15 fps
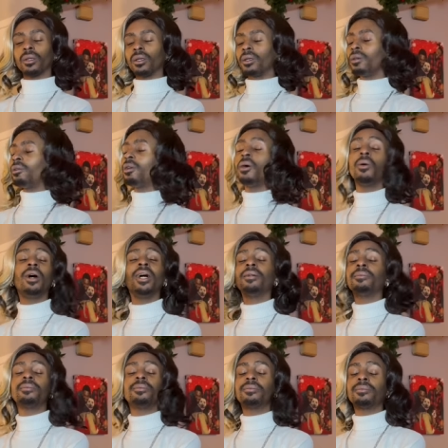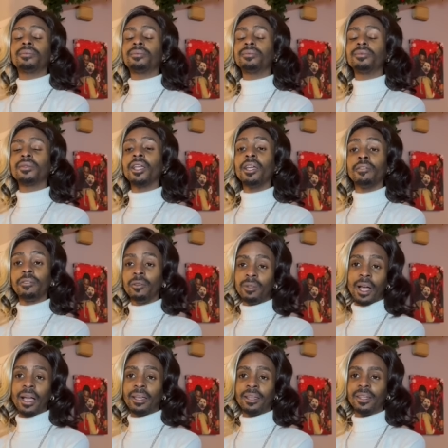You know what? If you
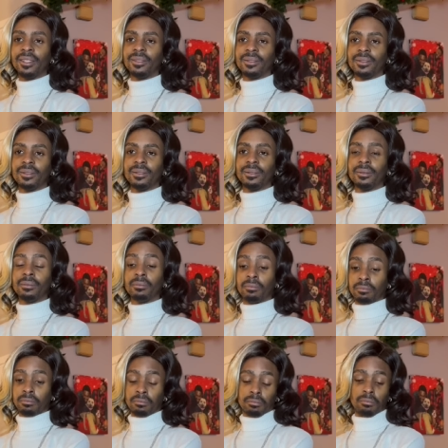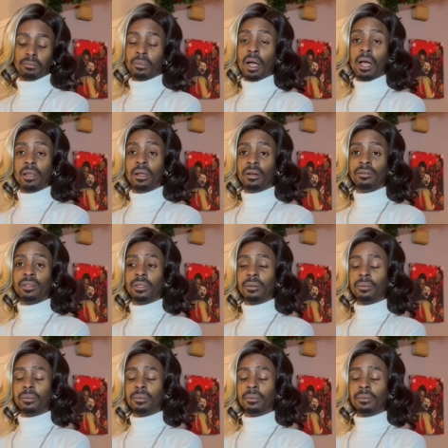like it. I love it.